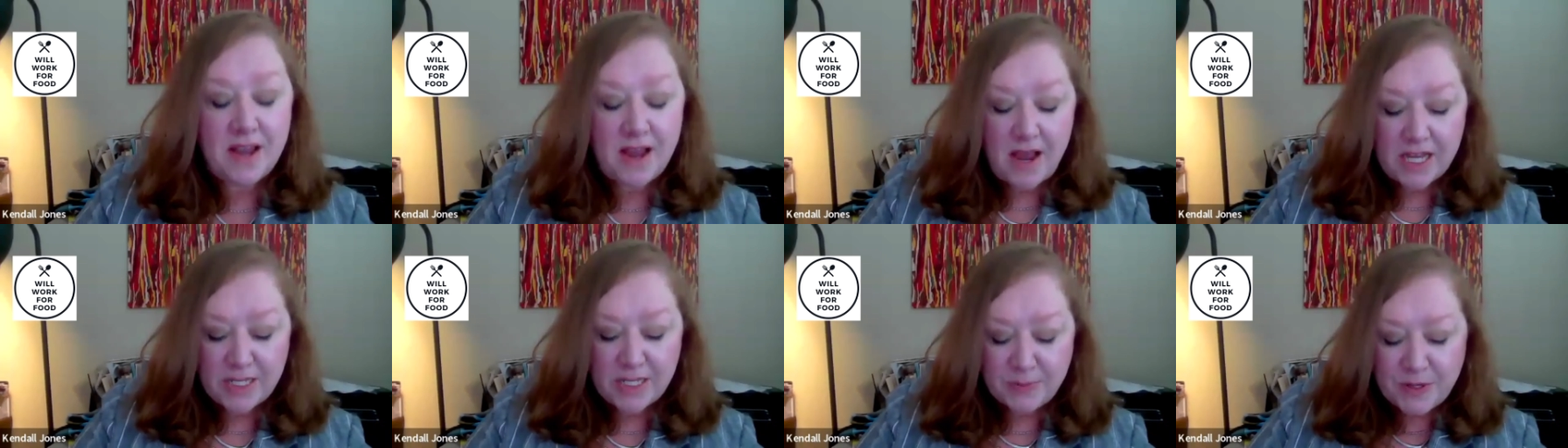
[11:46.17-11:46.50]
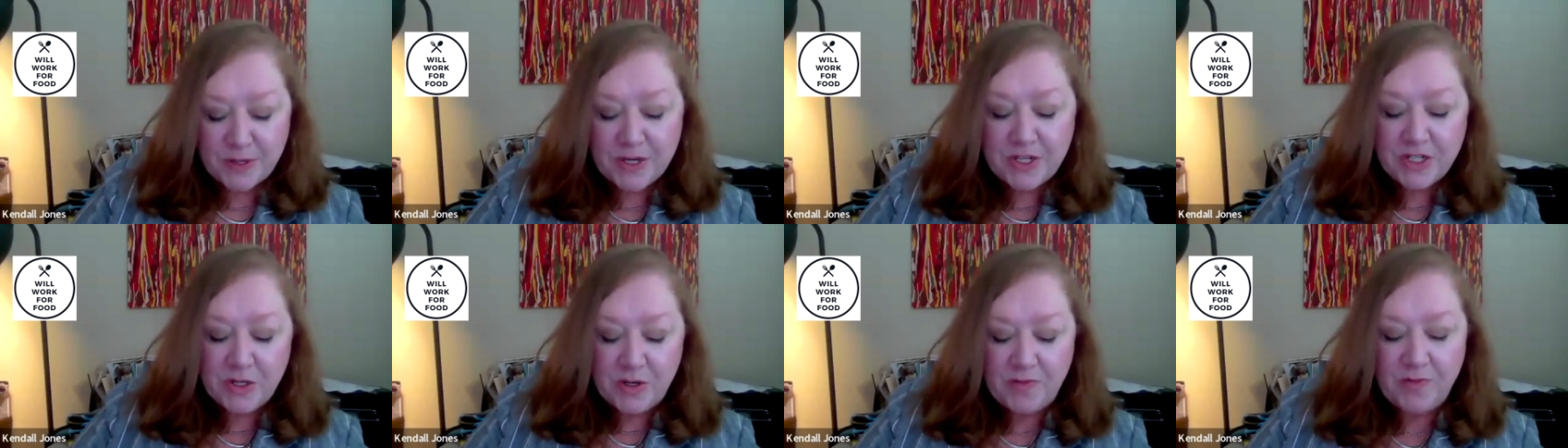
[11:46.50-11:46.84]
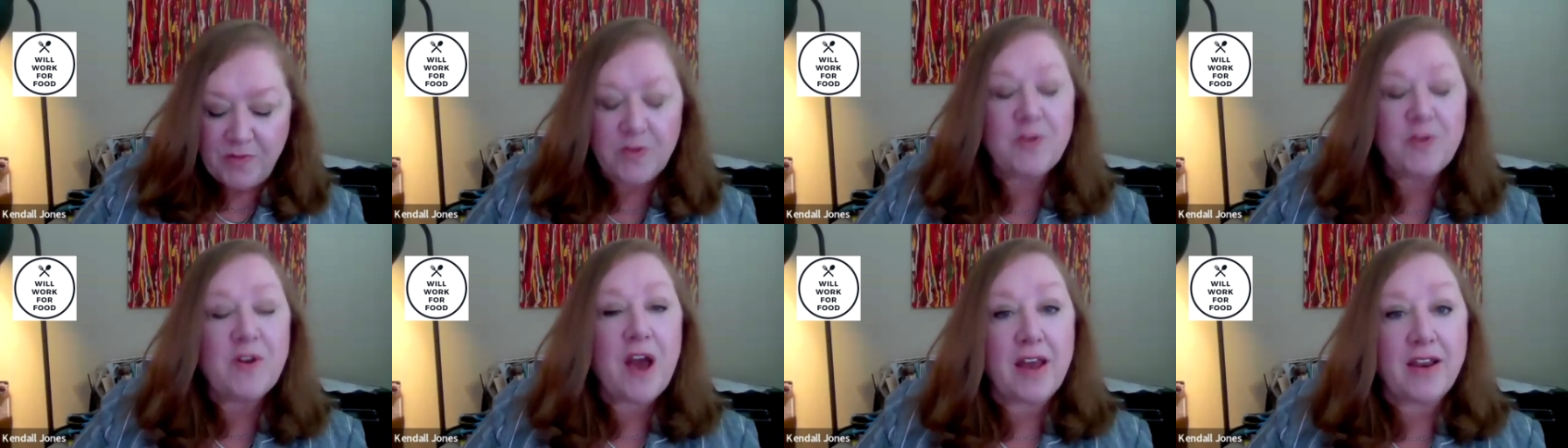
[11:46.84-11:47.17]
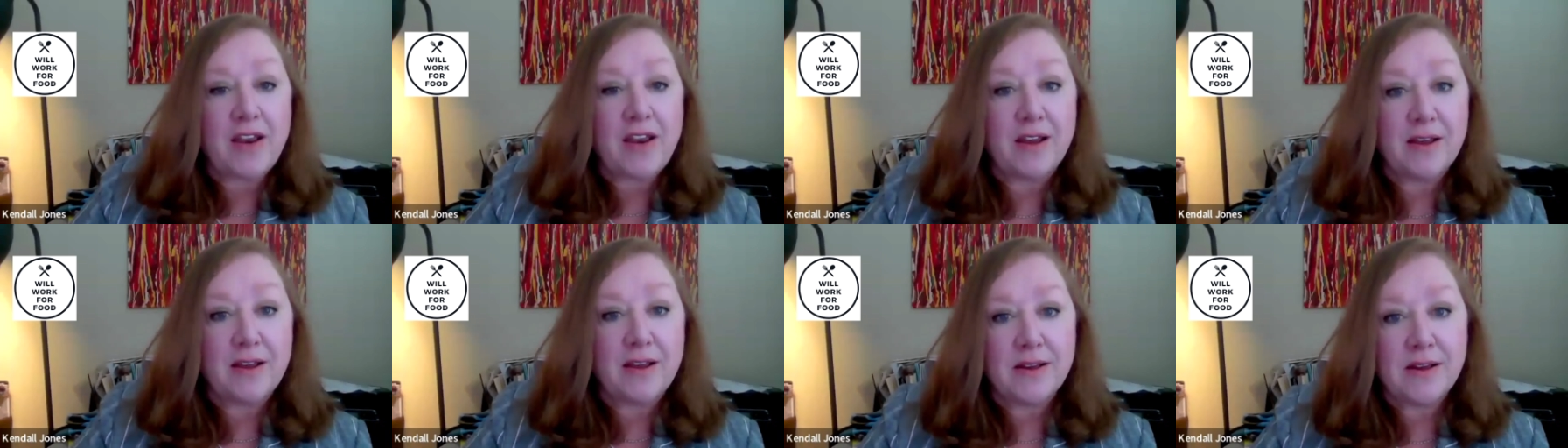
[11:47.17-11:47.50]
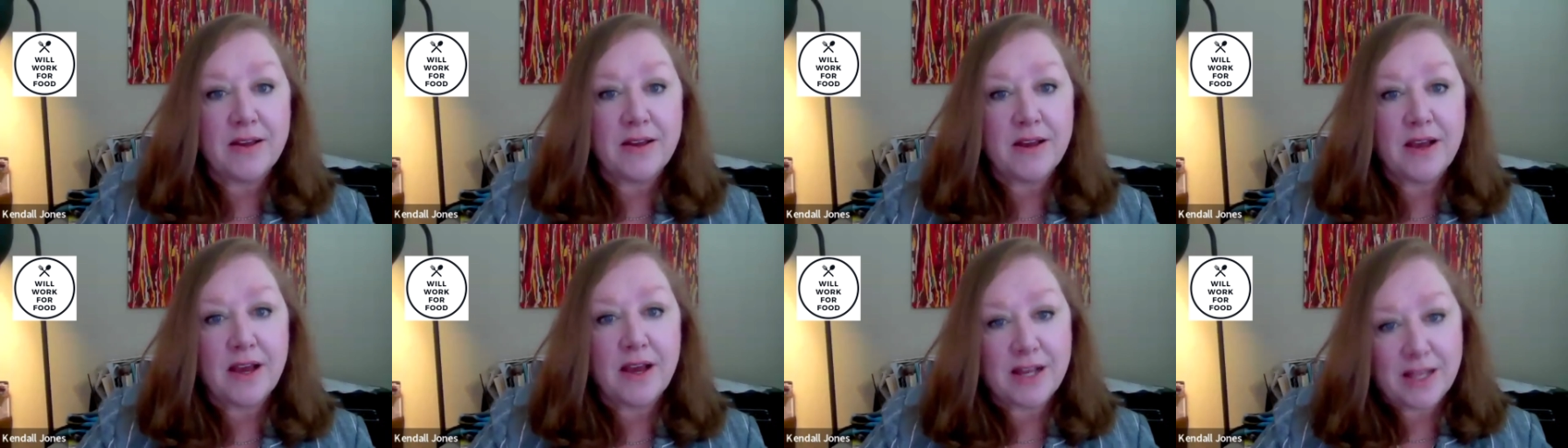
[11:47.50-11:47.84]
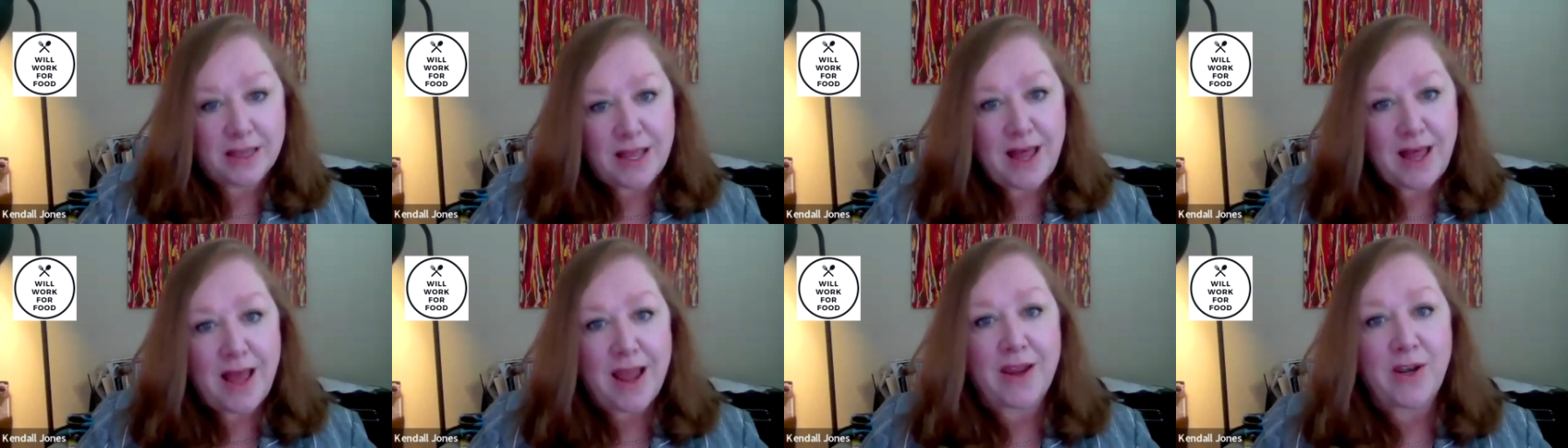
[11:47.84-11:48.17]
especially if you've got a
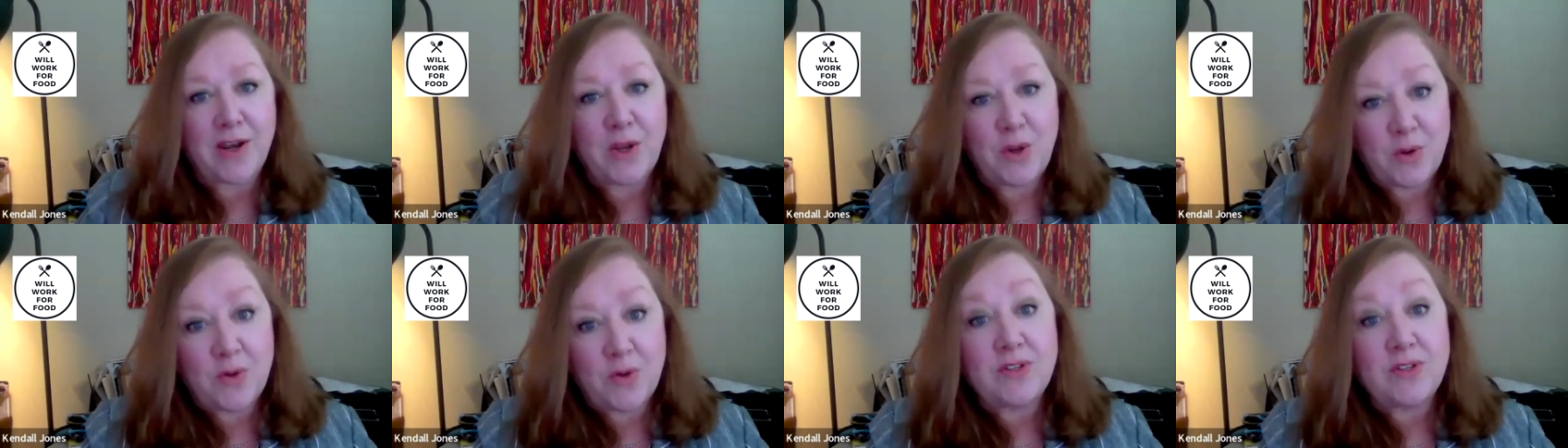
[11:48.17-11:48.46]
client who